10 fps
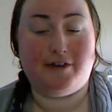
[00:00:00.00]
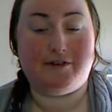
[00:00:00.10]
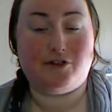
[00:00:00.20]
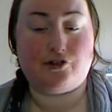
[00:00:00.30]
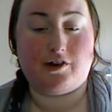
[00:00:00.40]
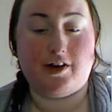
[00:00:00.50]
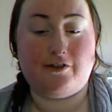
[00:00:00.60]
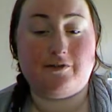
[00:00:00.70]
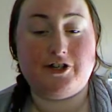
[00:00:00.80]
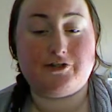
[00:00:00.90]
And I'm going to try
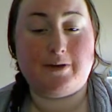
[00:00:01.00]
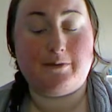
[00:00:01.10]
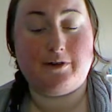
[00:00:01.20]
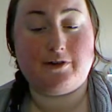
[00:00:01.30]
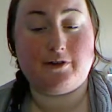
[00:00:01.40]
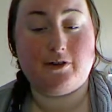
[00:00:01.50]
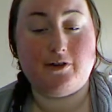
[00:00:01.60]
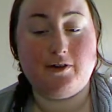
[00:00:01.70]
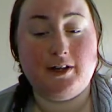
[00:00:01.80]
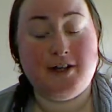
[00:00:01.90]
and reach my word
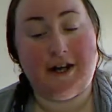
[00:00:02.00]
goal.